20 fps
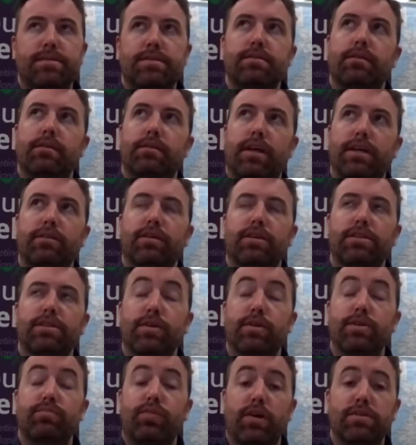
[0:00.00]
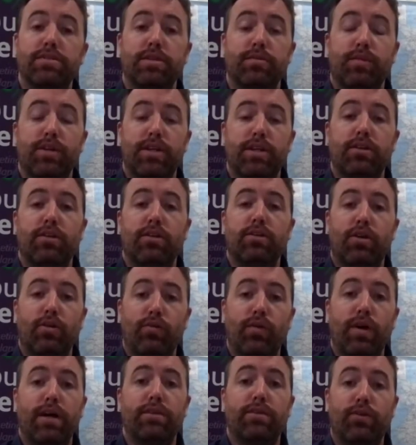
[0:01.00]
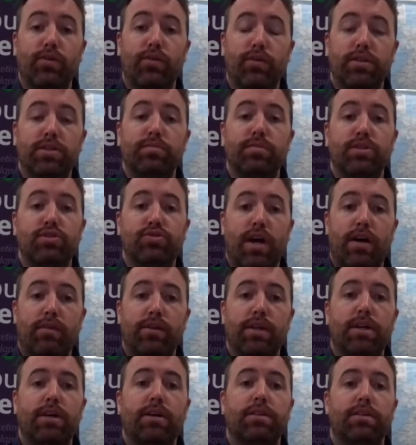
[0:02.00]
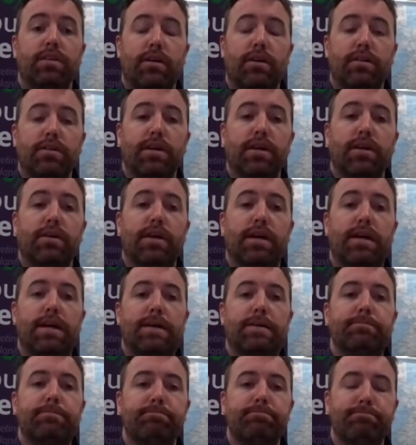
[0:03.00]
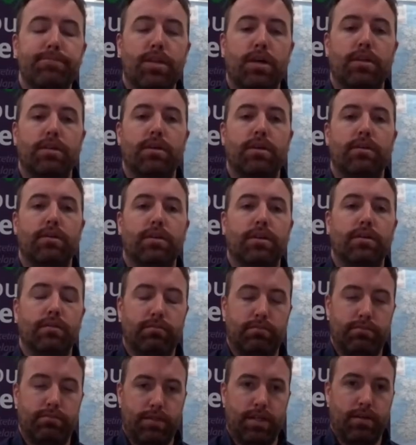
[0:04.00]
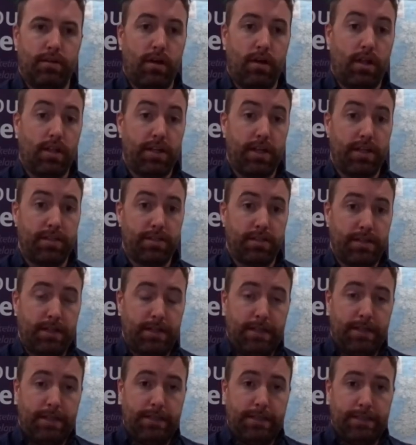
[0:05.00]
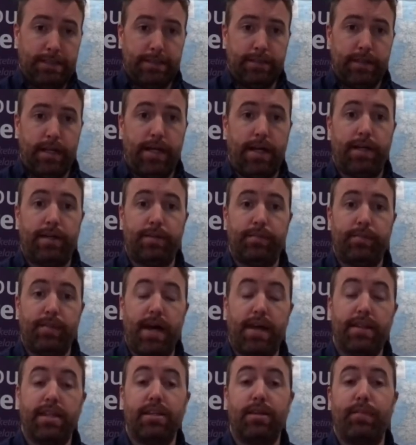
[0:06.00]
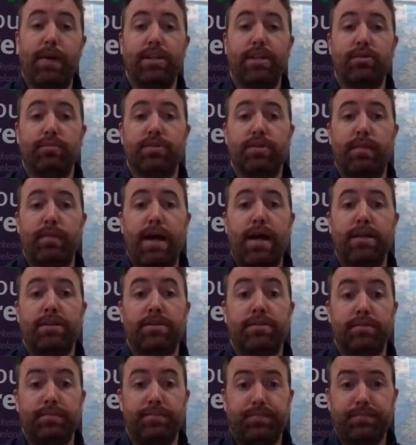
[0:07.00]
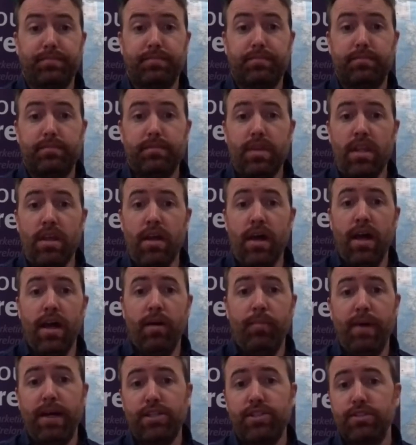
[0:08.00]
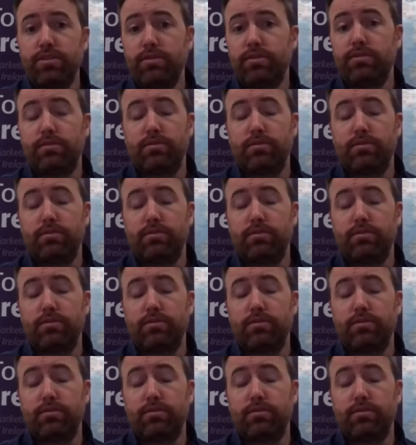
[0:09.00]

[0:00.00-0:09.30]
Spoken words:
like, I suppose, proximity look at where they're going to be traveling on their holidays. And then the pent-up demand I mentioned